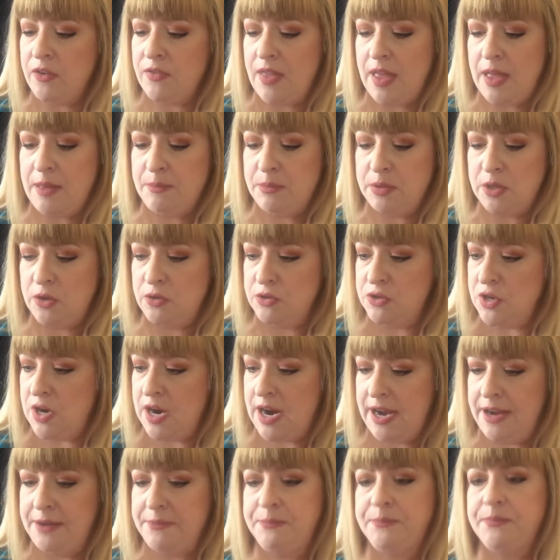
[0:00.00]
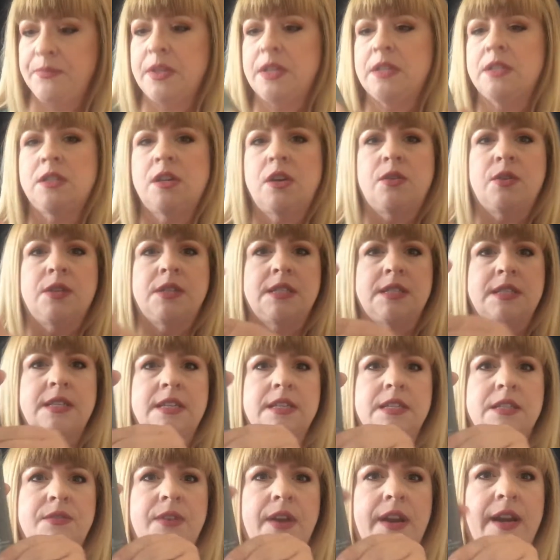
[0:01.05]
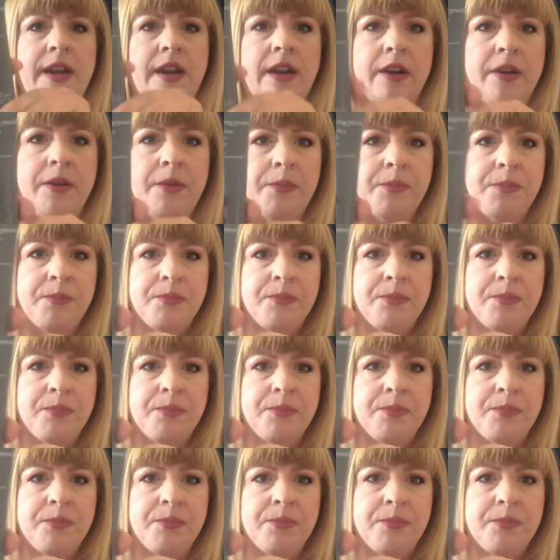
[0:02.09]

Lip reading: then blow dry. So it's this right here.